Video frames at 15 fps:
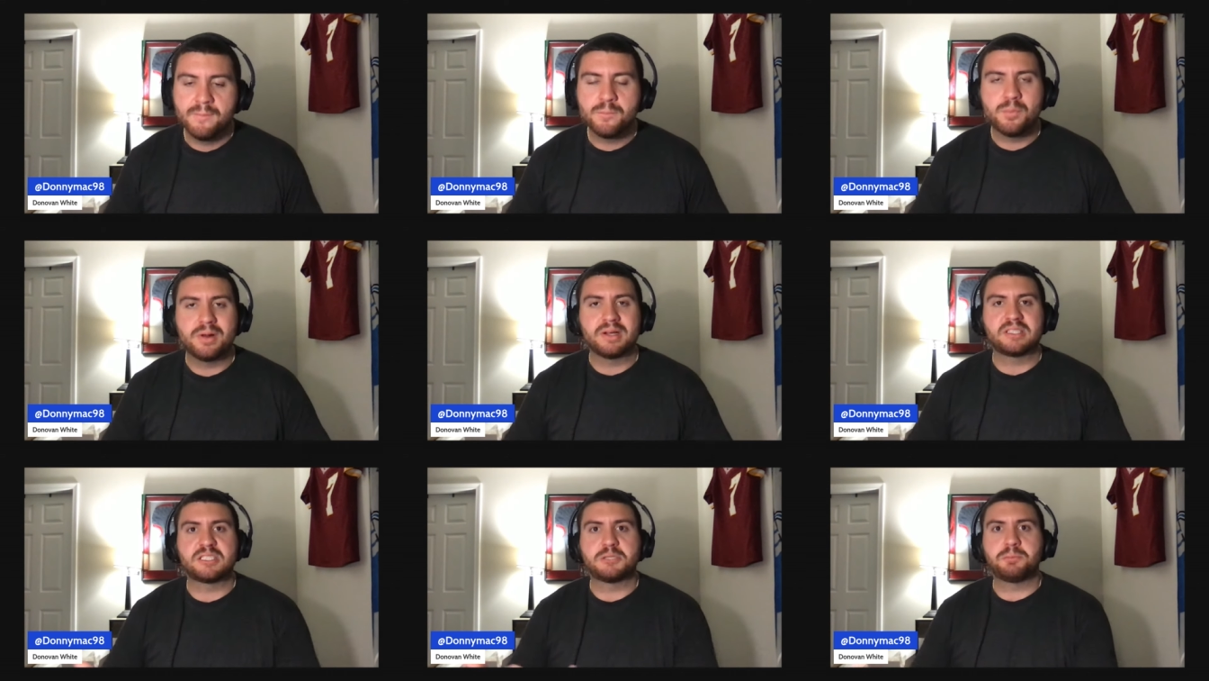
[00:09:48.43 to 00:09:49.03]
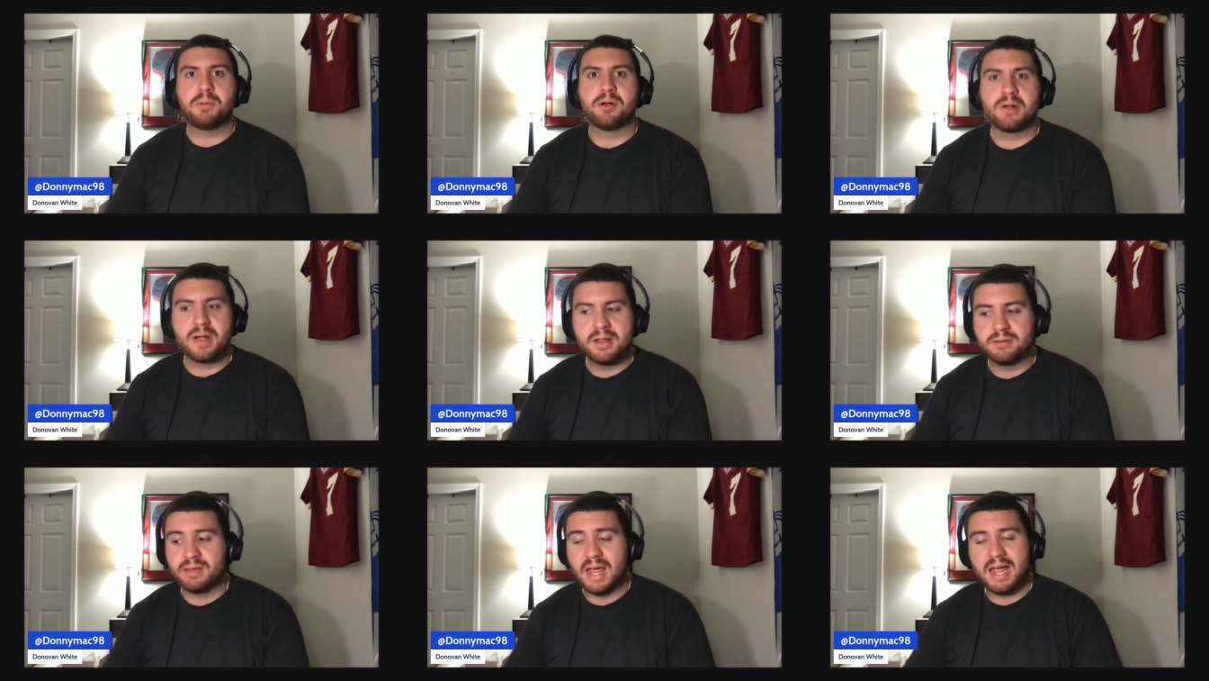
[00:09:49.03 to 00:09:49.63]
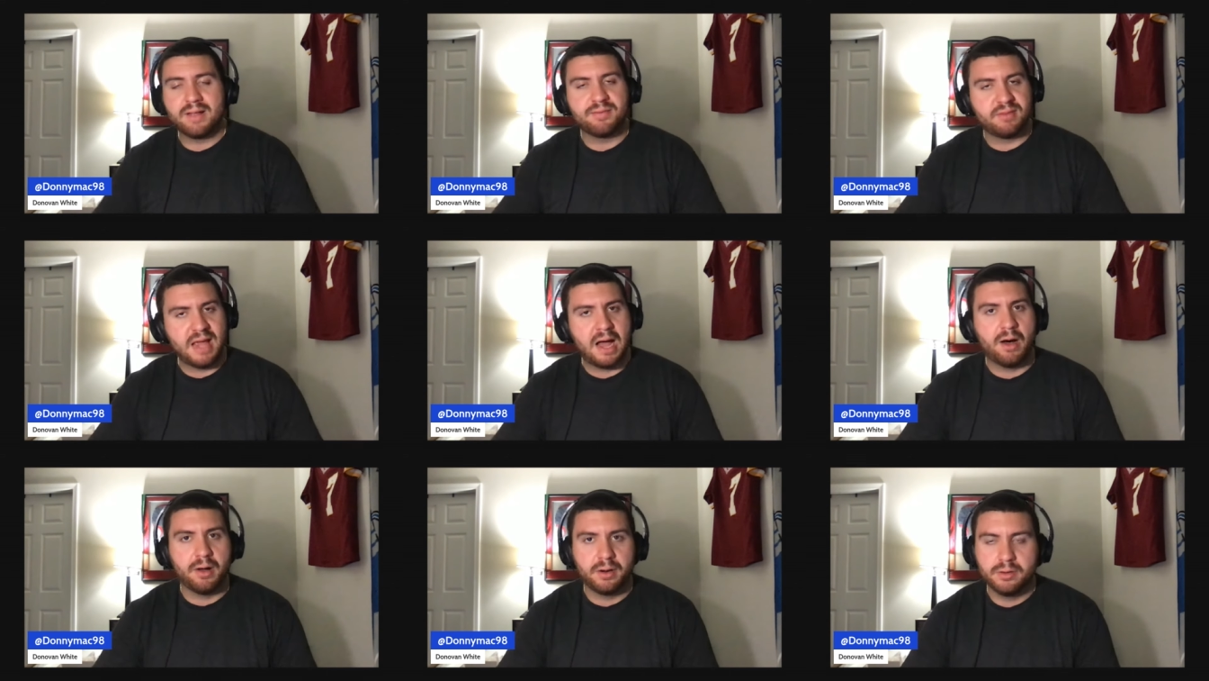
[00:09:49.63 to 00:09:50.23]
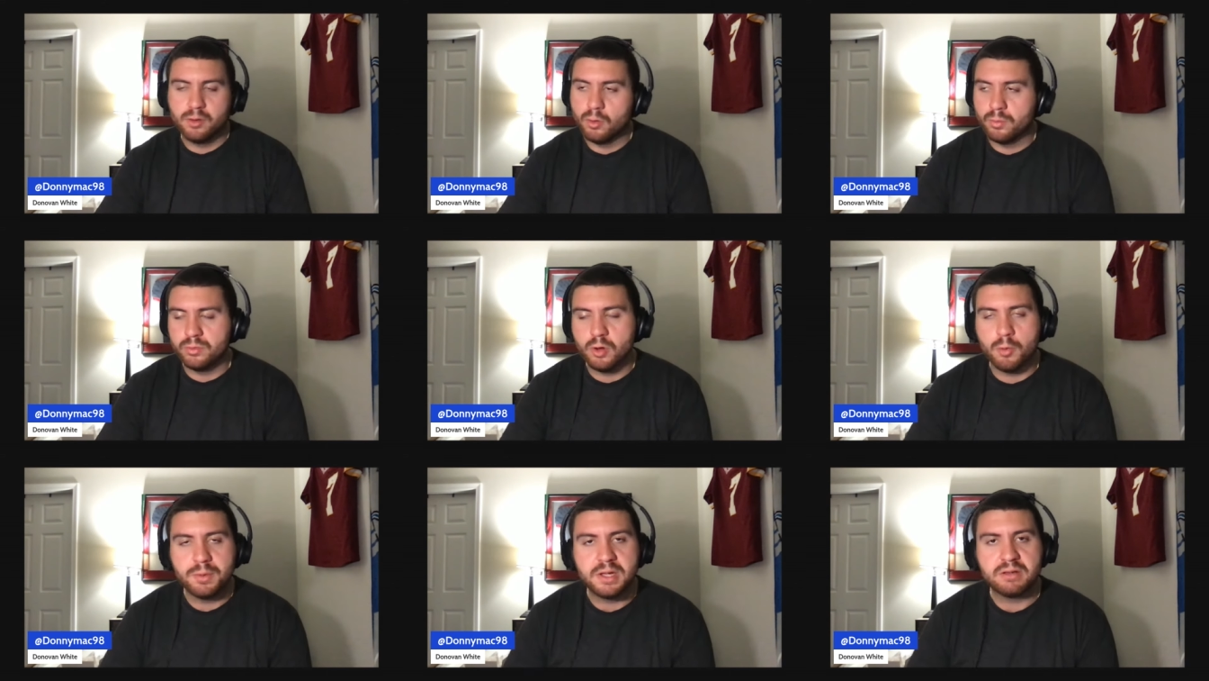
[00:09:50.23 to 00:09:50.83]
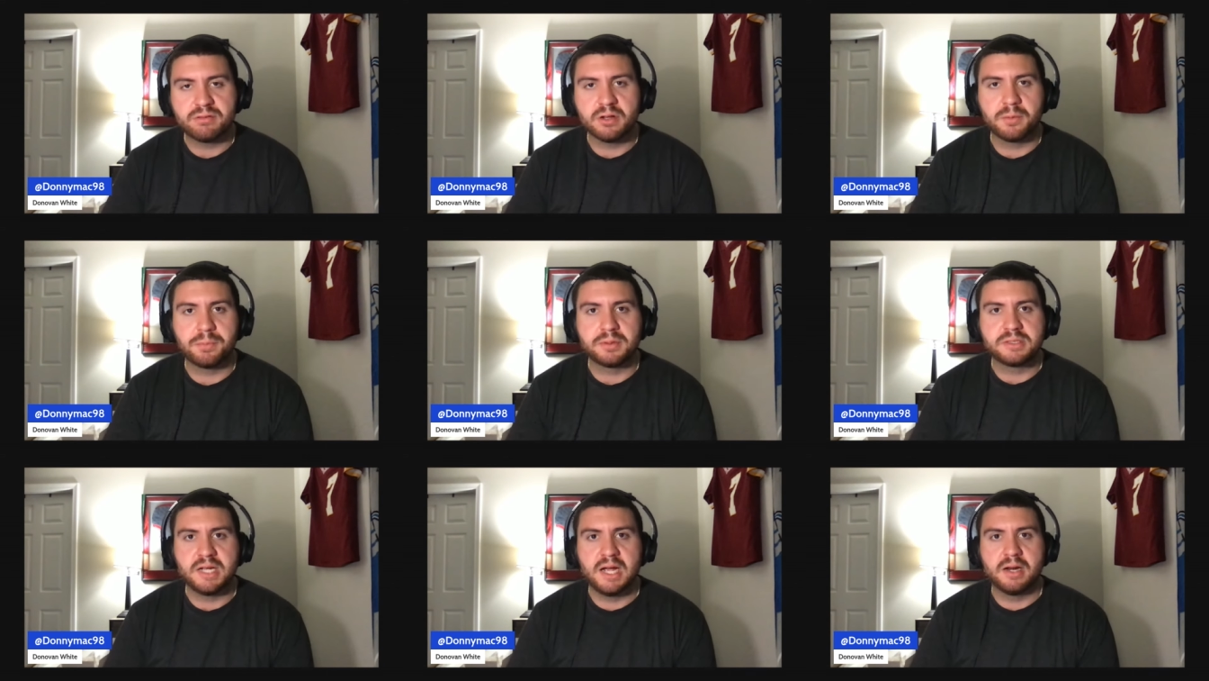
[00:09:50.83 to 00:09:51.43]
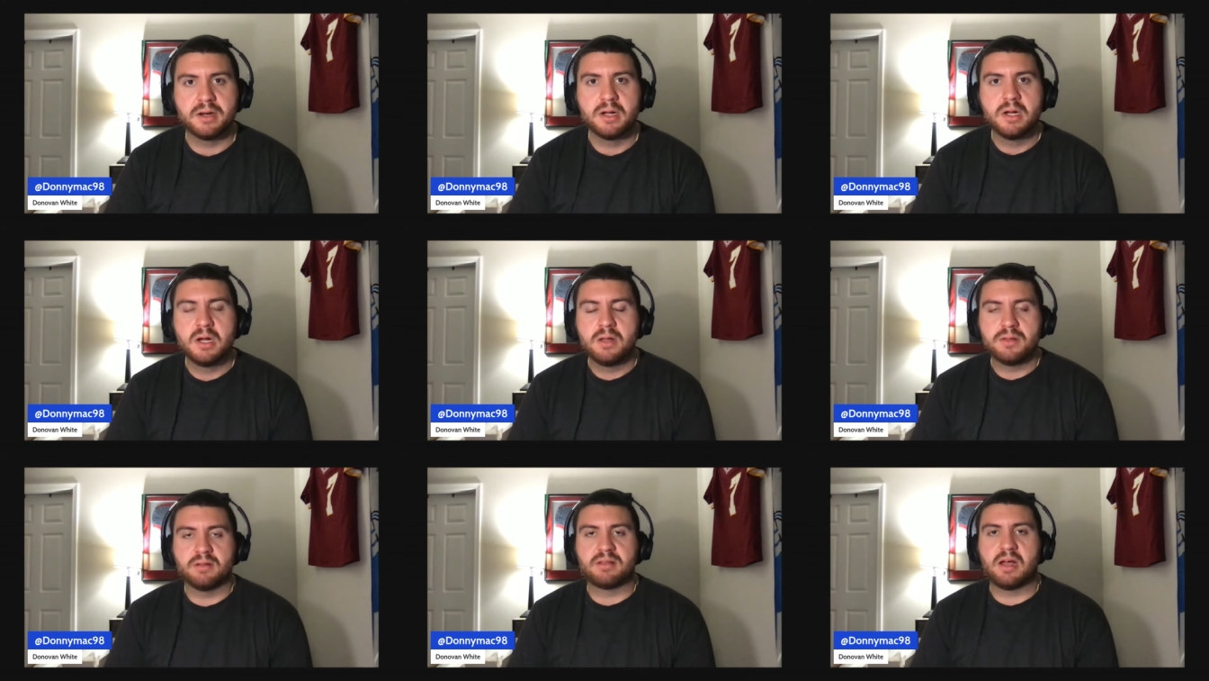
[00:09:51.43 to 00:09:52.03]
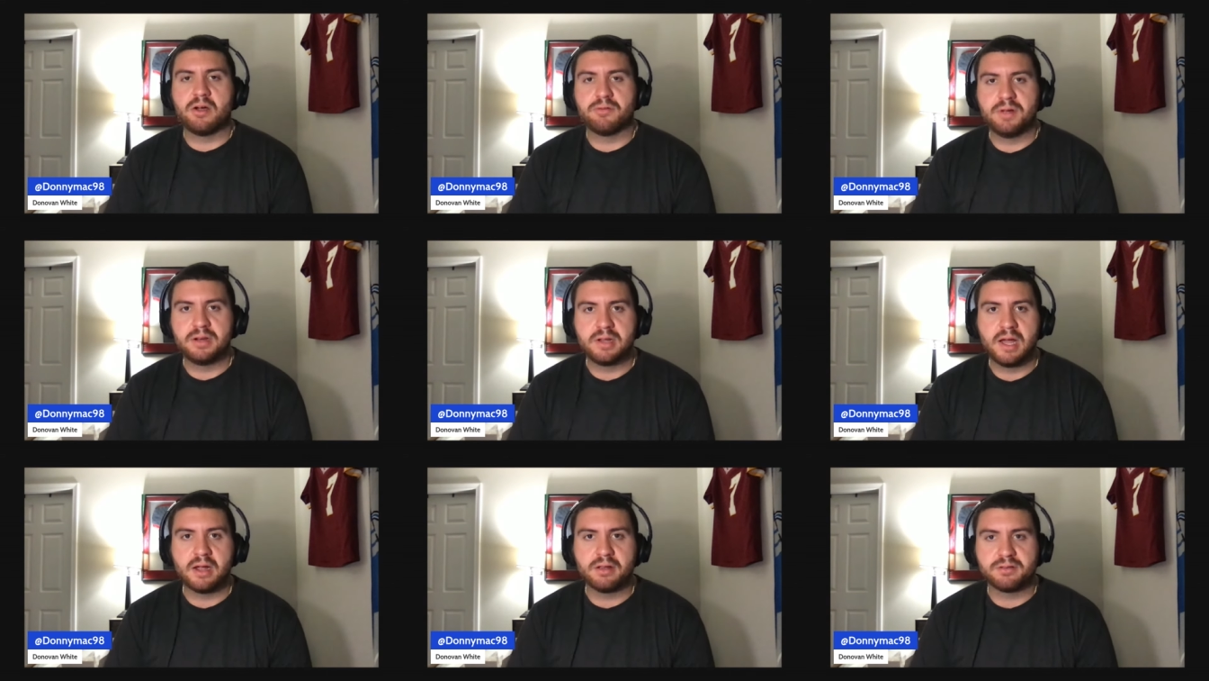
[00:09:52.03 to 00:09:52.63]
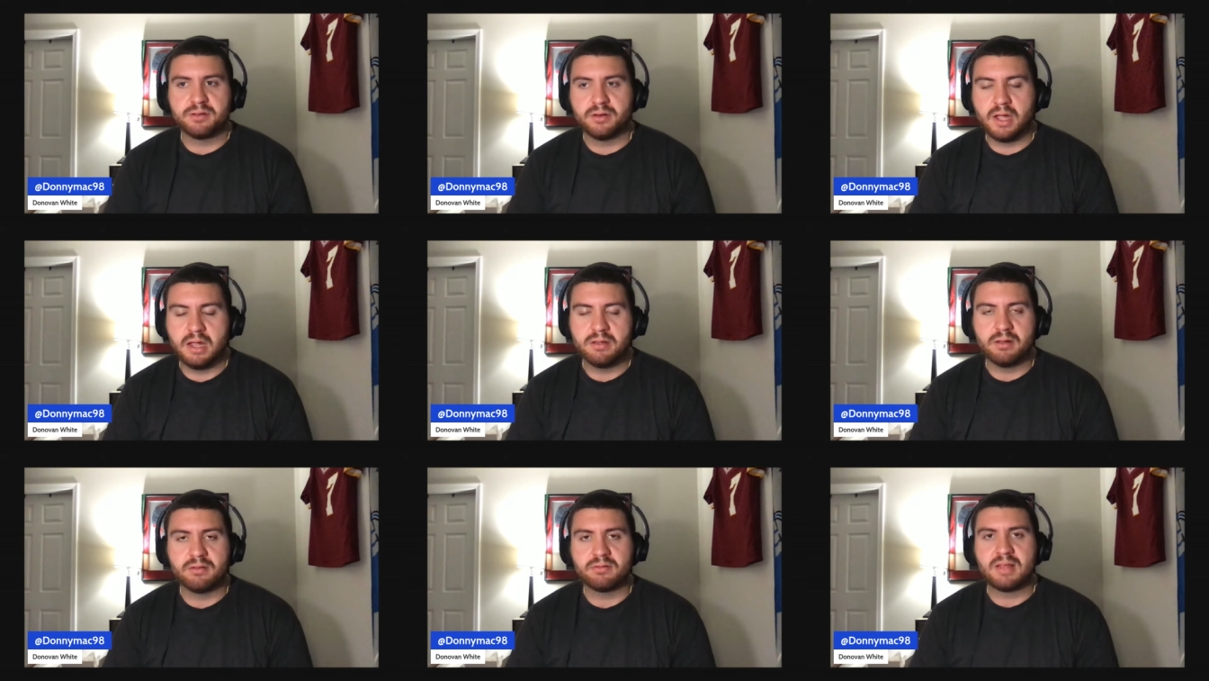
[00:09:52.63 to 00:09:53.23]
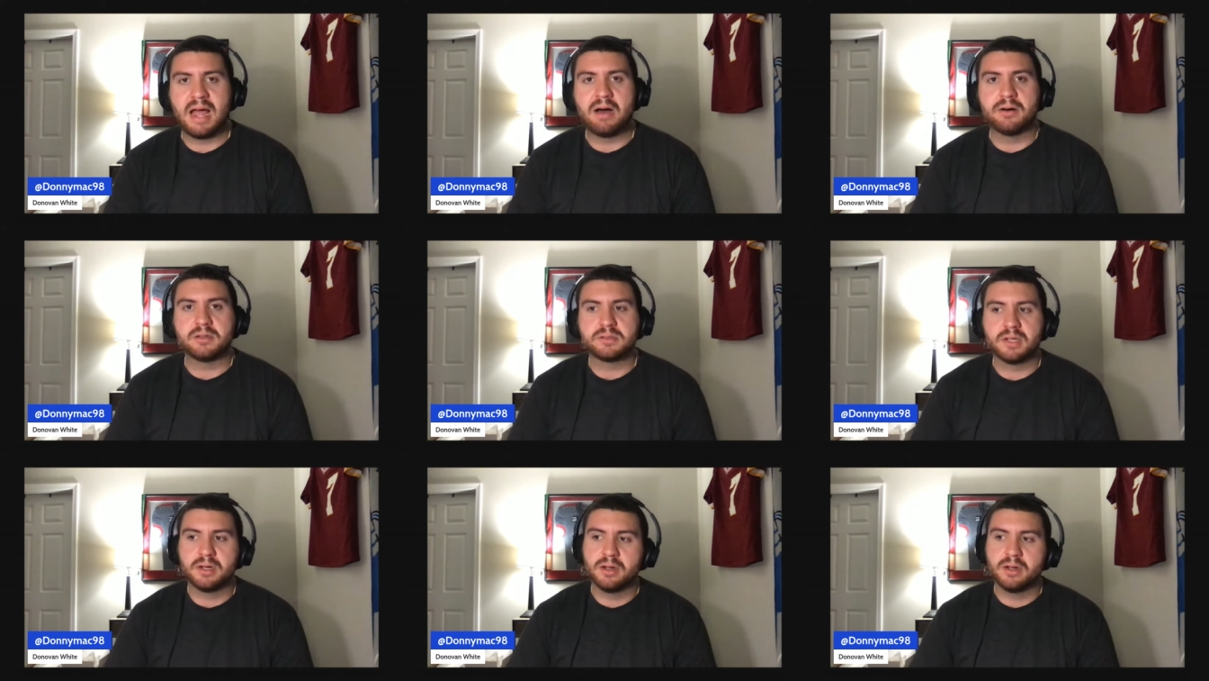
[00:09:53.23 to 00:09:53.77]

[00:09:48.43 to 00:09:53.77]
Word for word: but experience and talent. No, is going to pretend that Tyler Van Dyke isn't, isn't talented.